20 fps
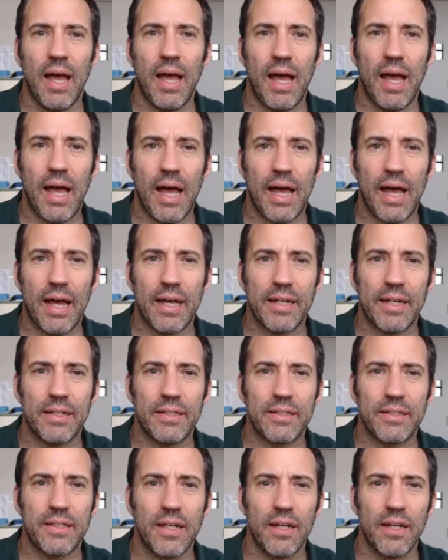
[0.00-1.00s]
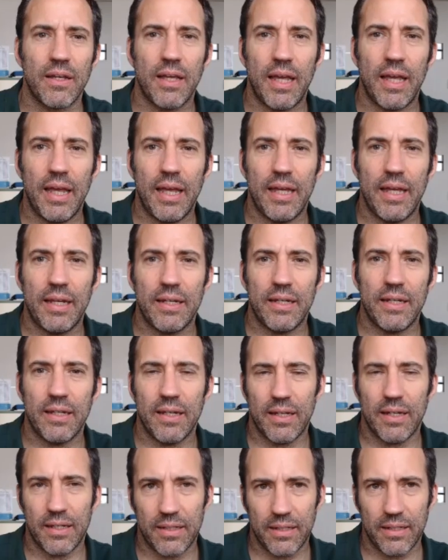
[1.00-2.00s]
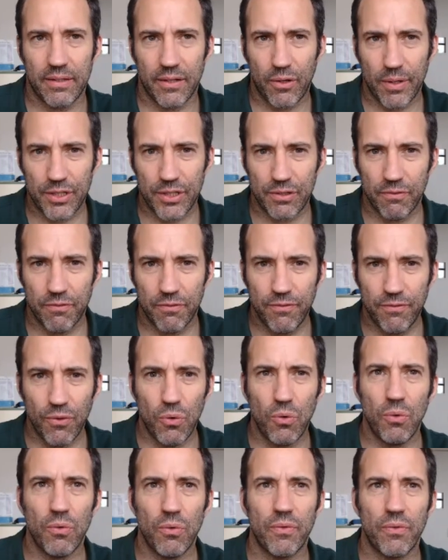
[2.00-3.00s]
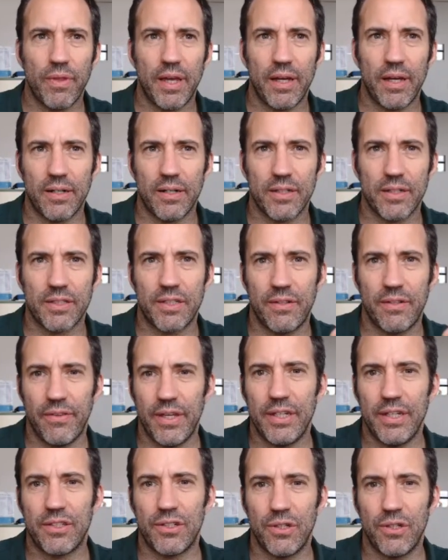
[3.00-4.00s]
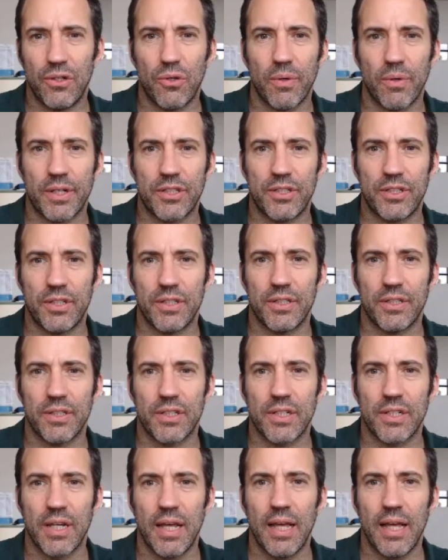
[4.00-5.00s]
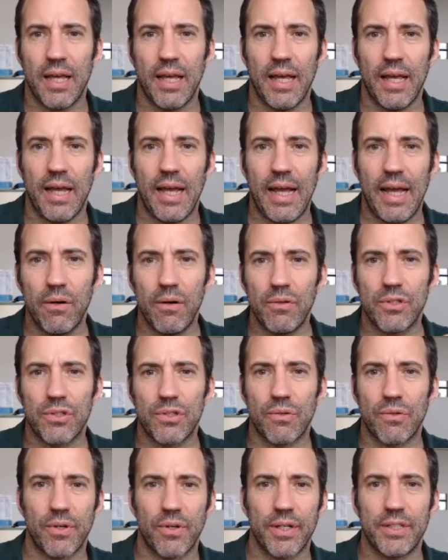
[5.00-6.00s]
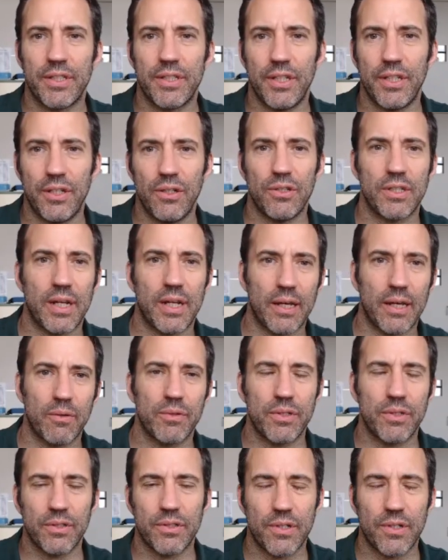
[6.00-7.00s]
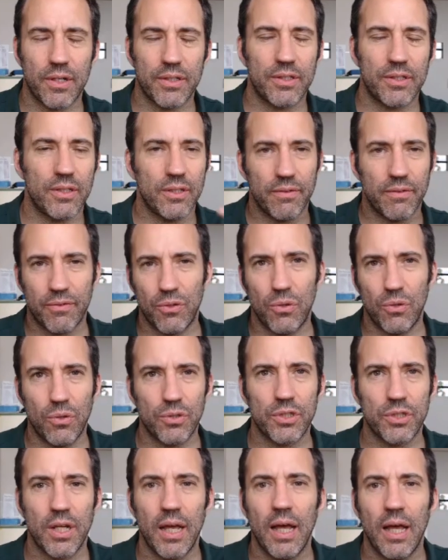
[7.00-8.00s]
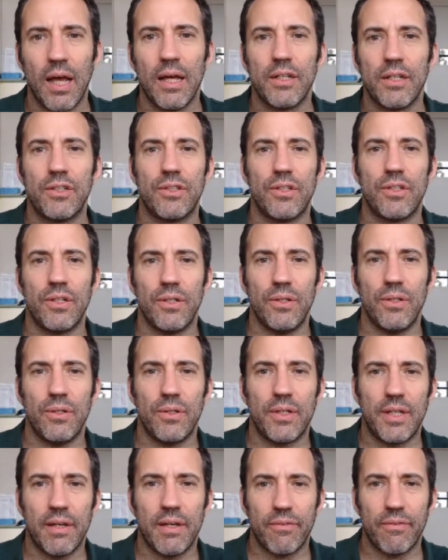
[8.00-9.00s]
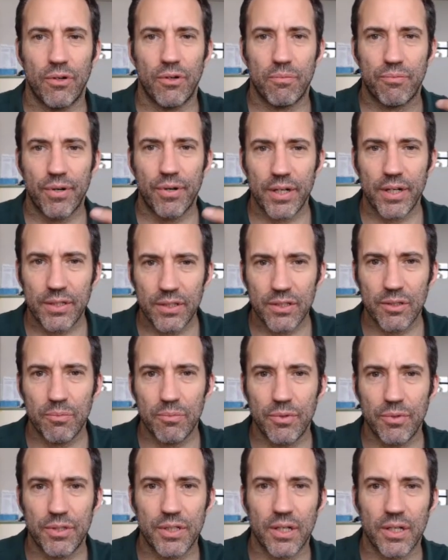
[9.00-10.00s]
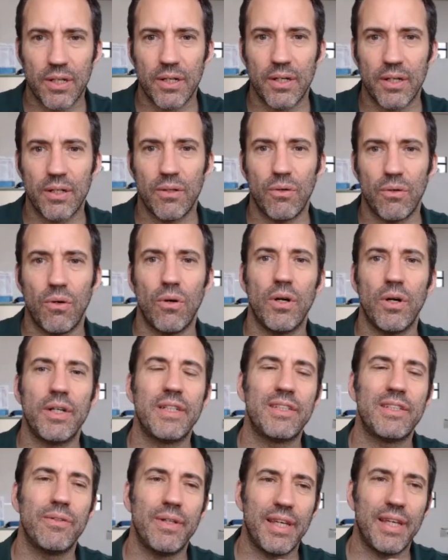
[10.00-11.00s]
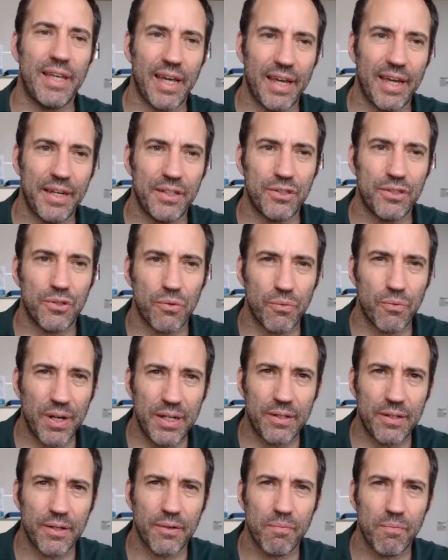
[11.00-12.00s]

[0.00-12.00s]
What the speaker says: And in the question 4, they asked these 2 questions. How does the writer use language and structure, of course, to give her impressions of Bhutan and to engage the reader?